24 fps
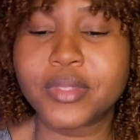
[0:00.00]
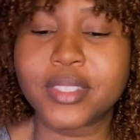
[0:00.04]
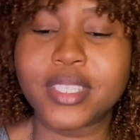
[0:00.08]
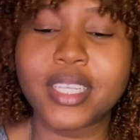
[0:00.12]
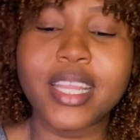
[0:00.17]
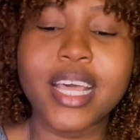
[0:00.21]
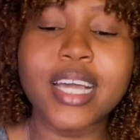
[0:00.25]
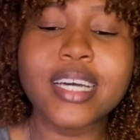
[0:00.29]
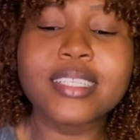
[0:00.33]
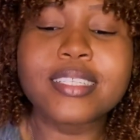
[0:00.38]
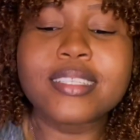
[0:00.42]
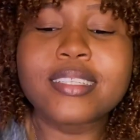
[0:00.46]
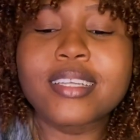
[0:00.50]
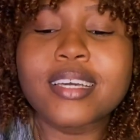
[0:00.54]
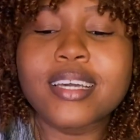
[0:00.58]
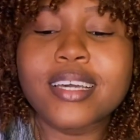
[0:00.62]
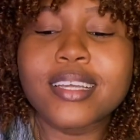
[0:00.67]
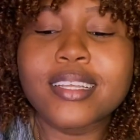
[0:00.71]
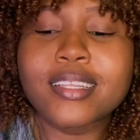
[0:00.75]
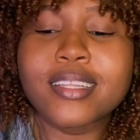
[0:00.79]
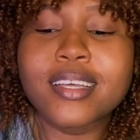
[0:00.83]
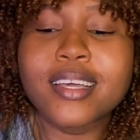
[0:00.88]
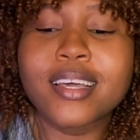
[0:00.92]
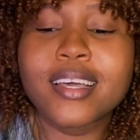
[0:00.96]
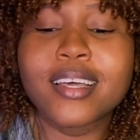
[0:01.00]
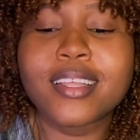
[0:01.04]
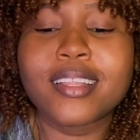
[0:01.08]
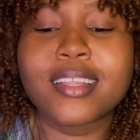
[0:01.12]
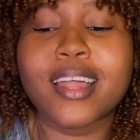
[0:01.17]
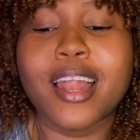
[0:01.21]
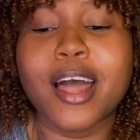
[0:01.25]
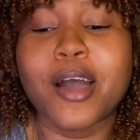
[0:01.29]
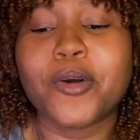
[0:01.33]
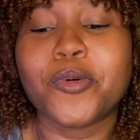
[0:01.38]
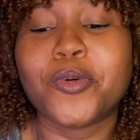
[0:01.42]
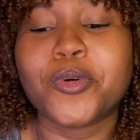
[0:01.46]
The next thing
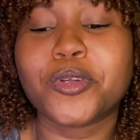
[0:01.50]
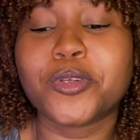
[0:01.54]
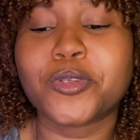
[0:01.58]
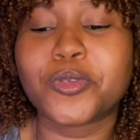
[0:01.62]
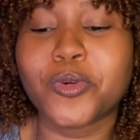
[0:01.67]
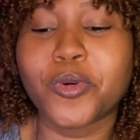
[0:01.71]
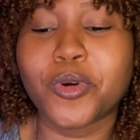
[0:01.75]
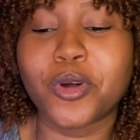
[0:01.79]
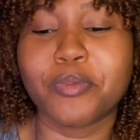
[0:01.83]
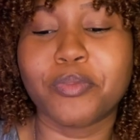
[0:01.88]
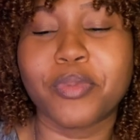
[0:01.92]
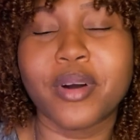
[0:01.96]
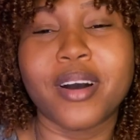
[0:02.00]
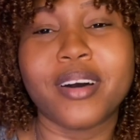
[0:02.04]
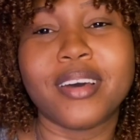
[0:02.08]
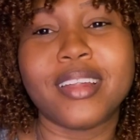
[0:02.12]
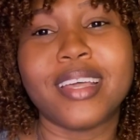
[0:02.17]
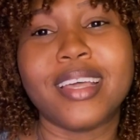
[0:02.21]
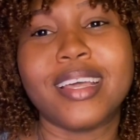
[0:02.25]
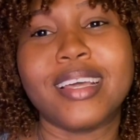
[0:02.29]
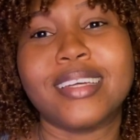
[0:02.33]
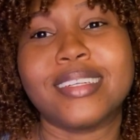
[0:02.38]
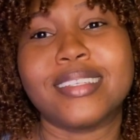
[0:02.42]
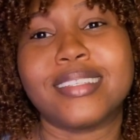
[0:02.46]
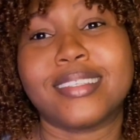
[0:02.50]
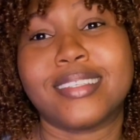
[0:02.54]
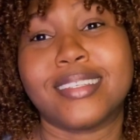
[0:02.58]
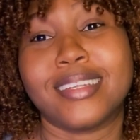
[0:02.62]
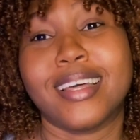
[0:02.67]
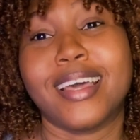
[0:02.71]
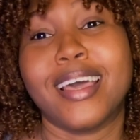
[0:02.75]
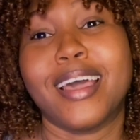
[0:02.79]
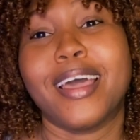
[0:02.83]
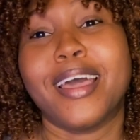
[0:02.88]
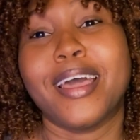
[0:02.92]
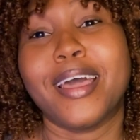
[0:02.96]
that I want to talk about is
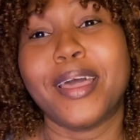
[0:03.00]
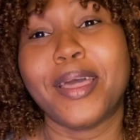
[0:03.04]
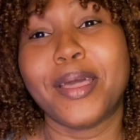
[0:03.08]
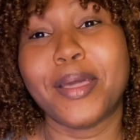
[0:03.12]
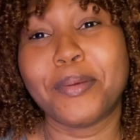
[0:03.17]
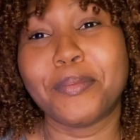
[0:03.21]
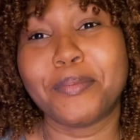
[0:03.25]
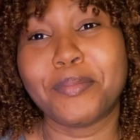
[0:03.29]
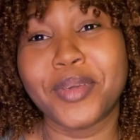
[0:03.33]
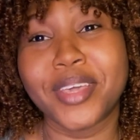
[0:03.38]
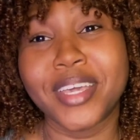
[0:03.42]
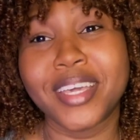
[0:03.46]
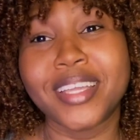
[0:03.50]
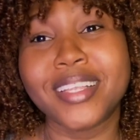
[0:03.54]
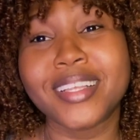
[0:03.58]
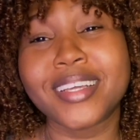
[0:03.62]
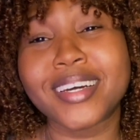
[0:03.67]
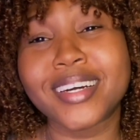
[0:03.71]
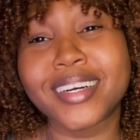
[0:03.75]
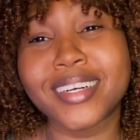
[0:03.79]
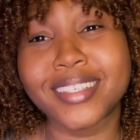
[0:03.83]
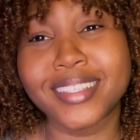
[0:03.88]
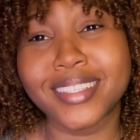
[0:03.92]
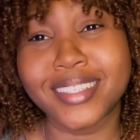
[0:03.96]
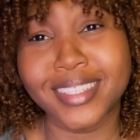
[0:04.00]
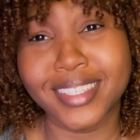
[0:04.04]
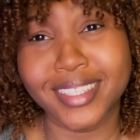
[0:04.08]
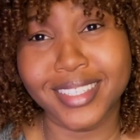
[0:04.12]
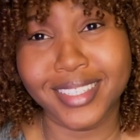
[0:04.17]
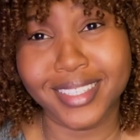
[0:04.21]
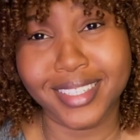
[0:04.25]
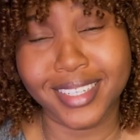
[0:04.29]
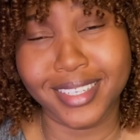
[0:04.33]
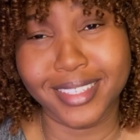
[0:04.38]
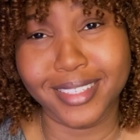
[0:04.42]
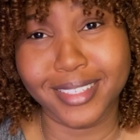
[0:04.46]
being
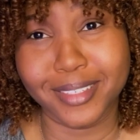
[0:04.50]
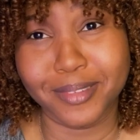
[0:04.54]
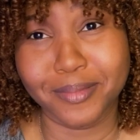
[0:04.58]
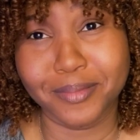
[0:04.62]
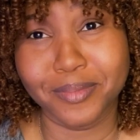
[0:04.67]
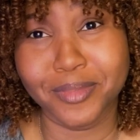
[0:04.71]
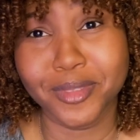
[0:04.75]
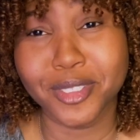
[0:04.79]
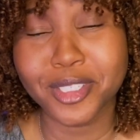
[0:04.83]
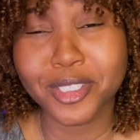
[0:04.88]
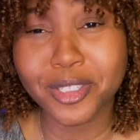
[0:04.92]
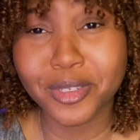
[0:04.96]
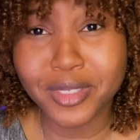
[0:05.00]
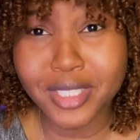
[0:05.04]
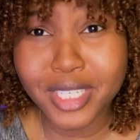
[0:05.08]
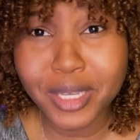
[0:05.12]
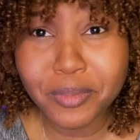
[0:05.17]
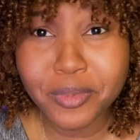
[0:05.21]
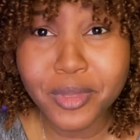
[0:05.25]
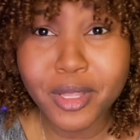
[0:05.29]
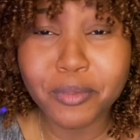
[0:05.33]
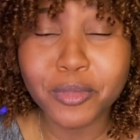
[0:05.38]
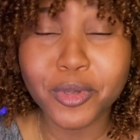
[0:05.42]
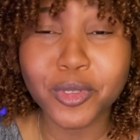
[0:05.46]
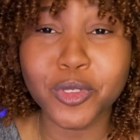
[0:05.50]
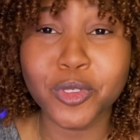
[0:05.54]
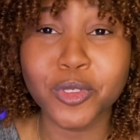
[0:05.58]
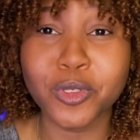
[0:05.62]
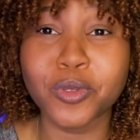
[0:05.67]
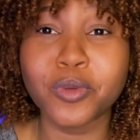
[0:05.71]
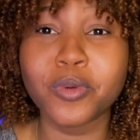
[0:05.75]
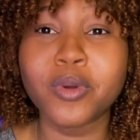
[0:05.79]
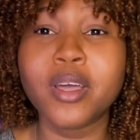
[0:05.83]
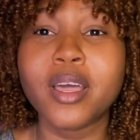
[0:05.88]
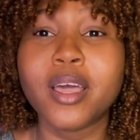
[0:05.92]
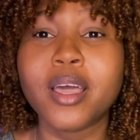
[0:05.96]
consistent. So tip number
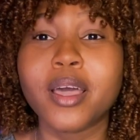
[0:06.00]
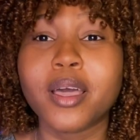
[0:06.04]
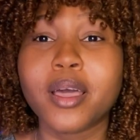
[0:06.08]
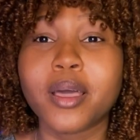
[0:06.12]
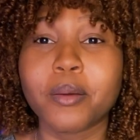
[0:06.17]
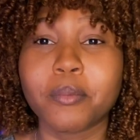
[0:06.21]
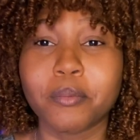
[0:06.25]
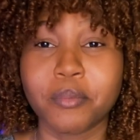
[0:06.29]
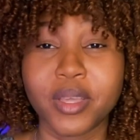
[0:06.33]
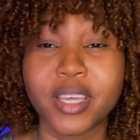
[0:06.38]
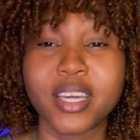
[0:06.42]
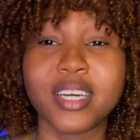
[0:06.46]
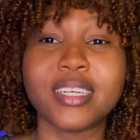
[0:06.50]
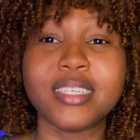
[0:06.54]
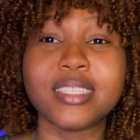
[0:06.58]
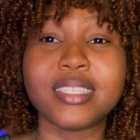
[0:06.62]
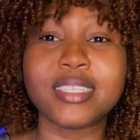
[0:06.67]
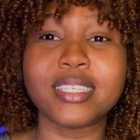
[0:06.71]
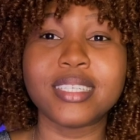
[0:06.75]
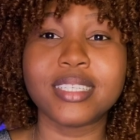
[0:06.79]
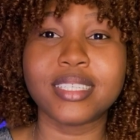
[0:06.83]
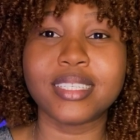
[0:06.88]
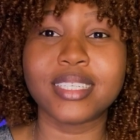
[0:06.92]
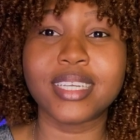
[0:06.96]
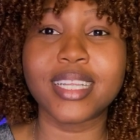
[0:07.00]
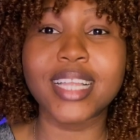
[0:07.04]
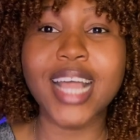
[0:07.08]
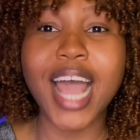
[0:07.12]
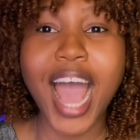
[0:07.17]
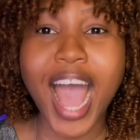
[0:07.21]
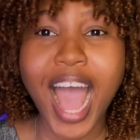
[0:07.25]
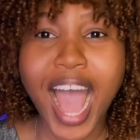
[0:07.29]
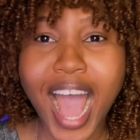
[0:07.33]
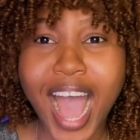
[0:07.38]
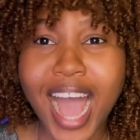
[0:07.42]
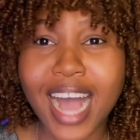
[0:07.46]
2, be consistent
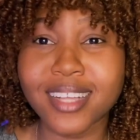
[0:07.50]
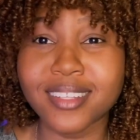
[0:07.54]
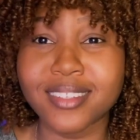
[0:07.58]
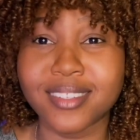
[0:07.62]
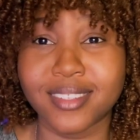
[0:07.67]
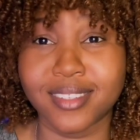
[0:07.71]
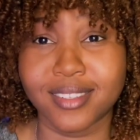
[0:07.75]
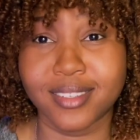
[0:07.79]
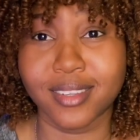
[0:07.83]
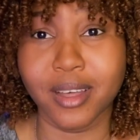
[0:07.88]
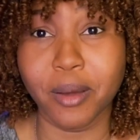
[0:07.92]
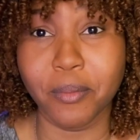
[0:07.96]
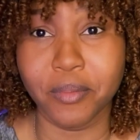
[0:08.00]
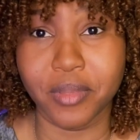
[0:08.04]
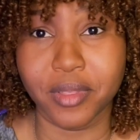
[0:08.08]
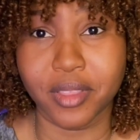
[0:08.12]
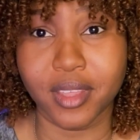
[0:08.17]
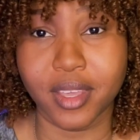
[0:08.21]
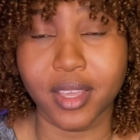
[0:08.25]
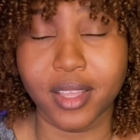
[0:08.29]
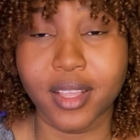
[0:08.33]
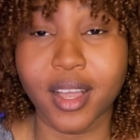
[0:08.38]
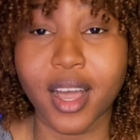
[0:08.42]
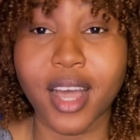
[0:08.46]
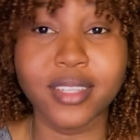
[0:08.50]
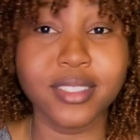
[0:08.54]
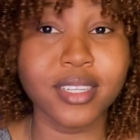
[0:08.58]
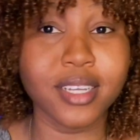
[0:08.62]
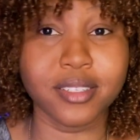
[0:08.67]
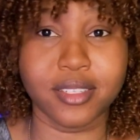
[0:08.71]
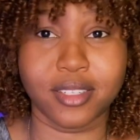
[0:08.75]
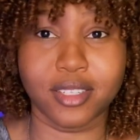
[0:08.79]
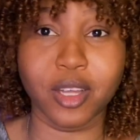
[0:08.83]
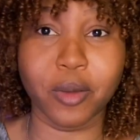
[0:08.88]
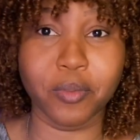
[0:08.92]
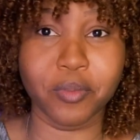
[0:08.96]
at something. I
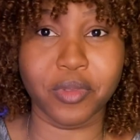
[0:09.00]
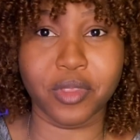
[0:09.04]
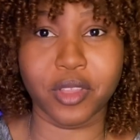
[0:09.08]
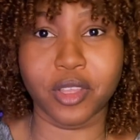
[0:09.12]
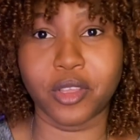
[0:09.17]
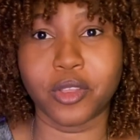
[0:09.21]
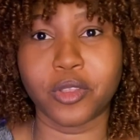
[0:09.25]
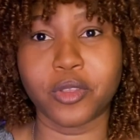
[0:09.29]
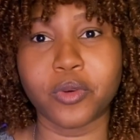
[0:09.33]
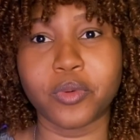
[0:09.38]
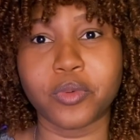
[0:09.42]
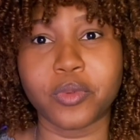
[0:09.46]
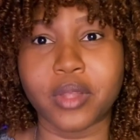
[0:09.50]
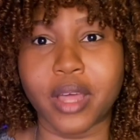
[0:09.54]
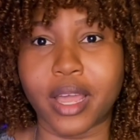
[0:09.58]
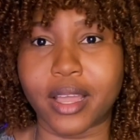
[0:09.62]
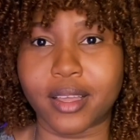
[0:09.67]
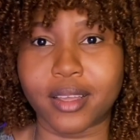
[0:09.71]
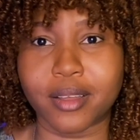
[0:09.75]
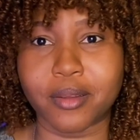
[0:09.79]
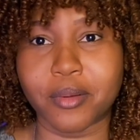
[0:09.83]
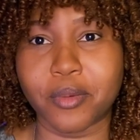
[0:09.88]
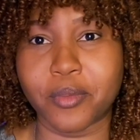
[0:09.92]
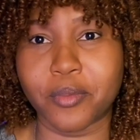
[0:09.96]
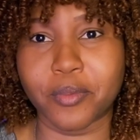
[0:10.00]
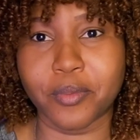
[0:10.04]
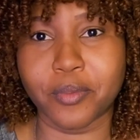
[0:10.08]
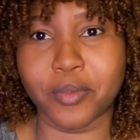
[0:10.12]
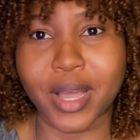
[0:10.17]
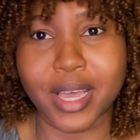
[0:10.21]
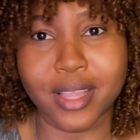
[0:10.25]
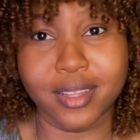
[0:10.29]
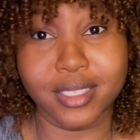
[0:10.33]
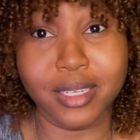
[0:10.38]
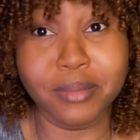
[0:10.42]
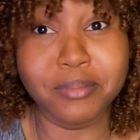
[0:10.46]
said something, like
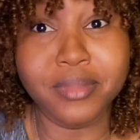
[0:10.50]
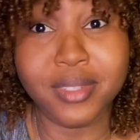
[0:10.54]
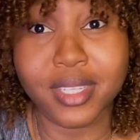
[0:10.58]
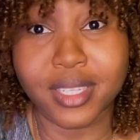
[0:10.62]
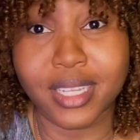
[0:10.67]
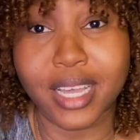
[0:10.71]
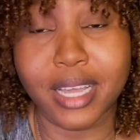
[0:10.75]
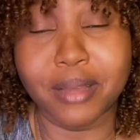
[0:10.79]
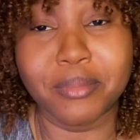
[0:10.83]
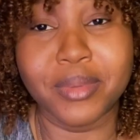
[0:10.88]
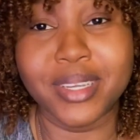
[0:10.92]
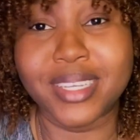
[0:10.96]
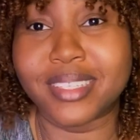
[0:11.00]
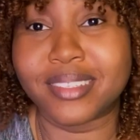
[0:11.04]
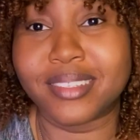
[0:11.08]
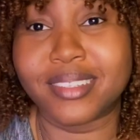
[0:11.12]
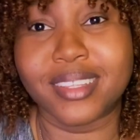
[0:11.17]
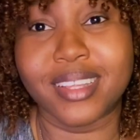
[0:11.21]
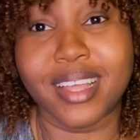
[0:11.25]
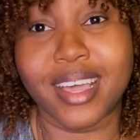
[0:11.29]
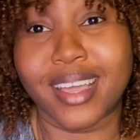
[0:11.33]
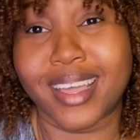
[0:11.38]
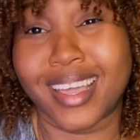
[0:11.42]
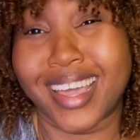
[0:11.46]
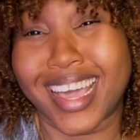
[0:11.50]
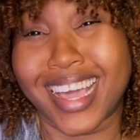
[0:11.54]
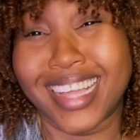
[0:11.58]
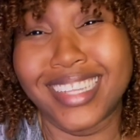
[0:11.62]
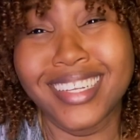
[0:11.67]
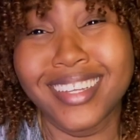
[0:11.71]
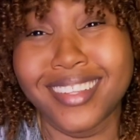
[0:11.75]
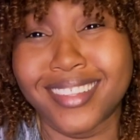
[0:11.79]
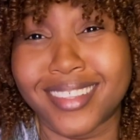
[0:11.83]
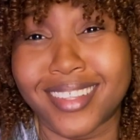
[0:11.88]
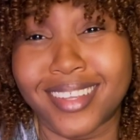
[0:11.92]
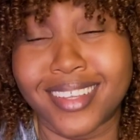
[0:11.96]
by something, I mean like
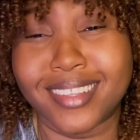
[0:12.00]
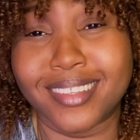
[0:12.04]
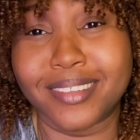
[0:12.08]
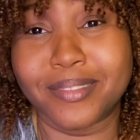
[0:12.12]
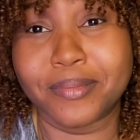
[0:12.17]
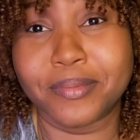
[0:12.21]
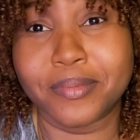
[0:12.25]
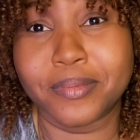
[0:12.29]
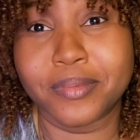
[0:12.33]
anything.